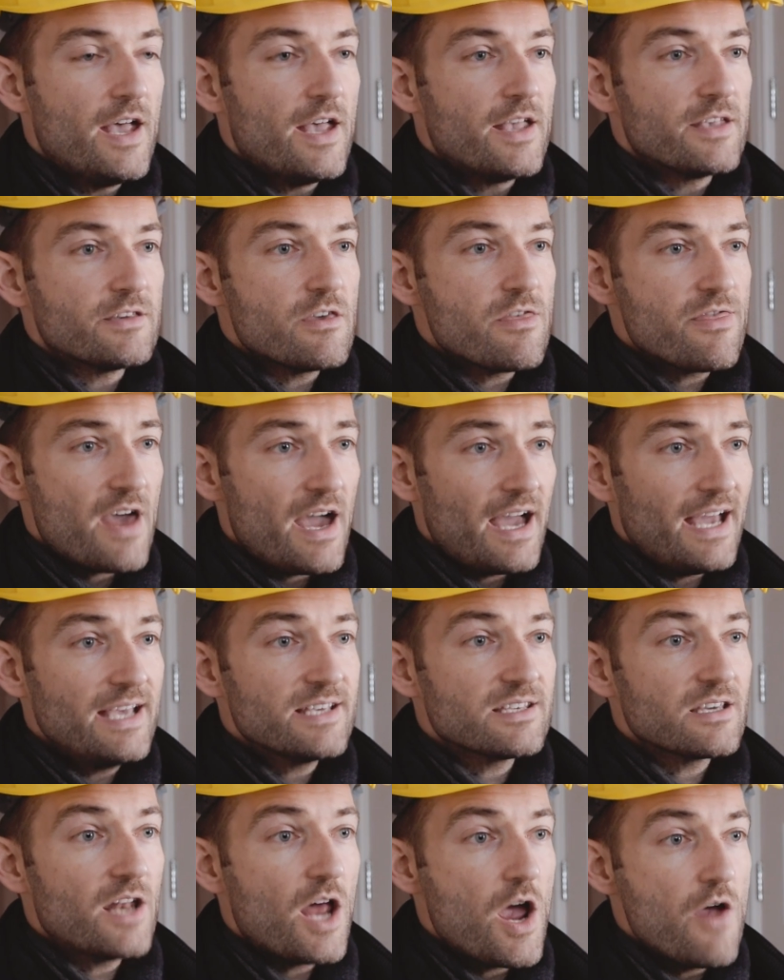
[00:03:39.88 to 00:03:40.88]
So that
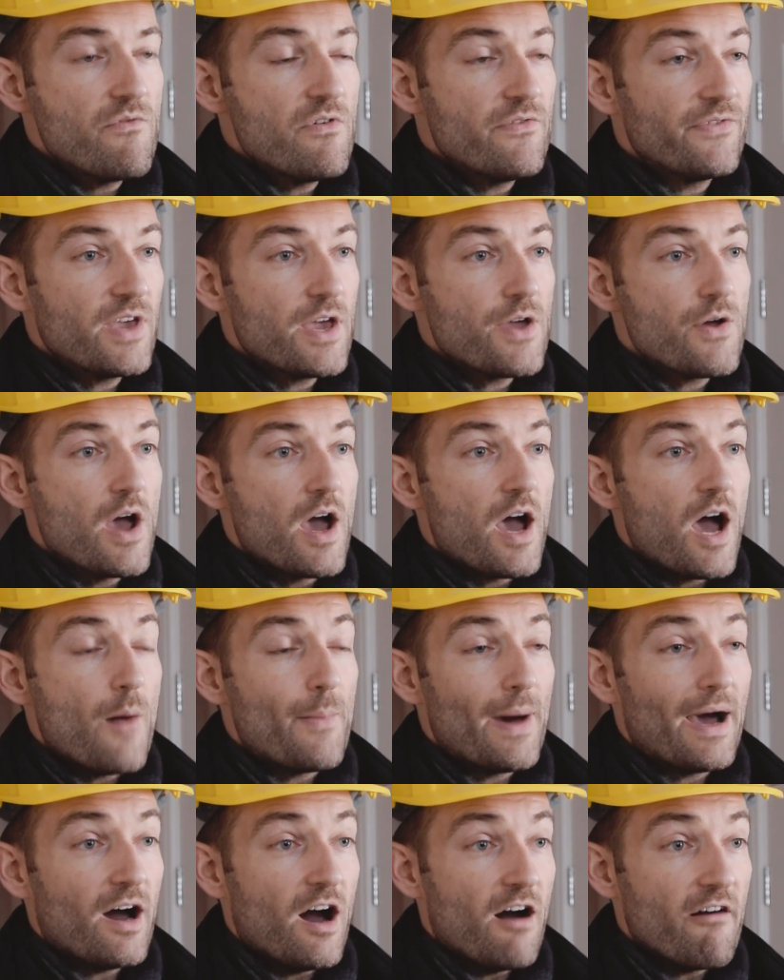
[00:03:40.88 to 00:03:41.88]
is an overview
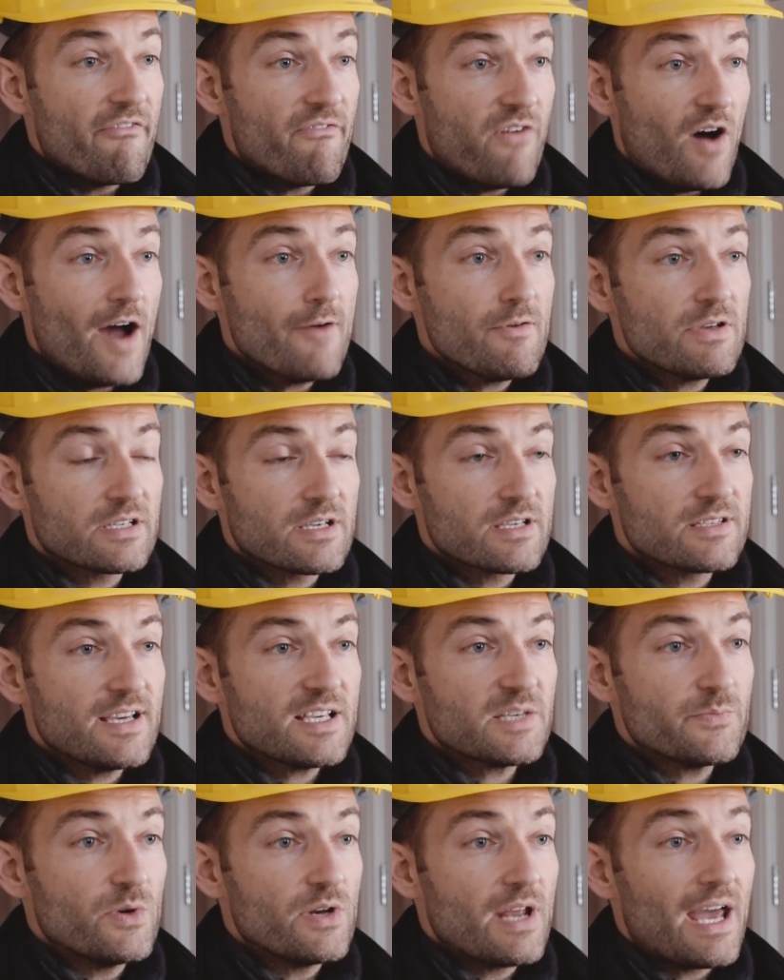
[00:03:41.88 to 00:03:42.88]
about our fire risk
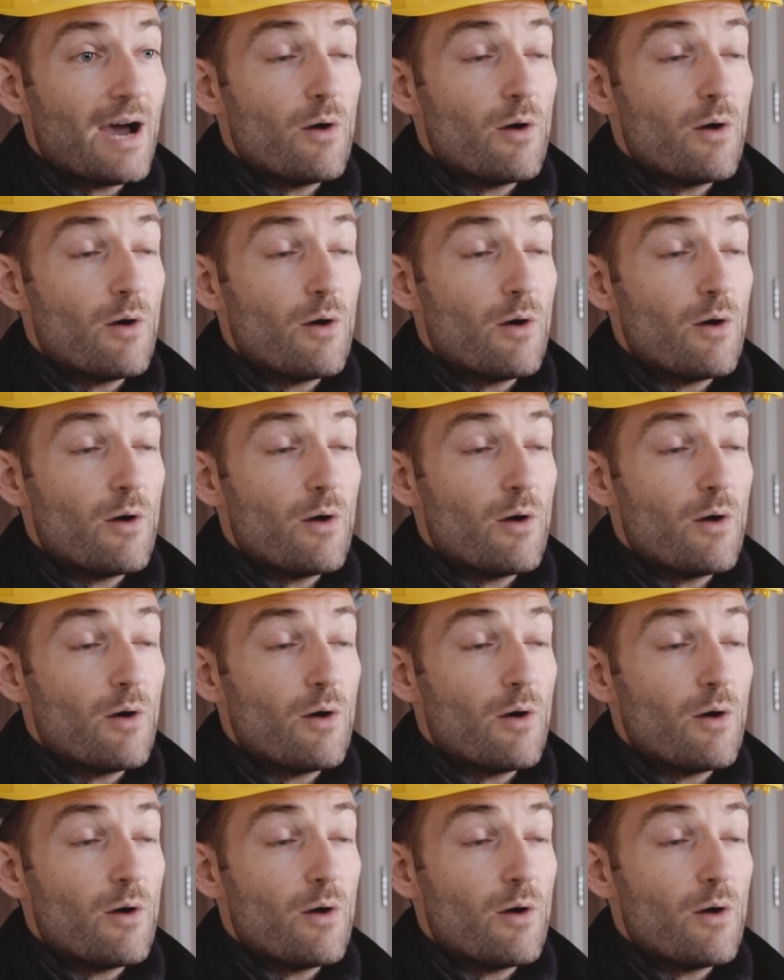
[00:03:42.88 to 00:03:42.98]
assessment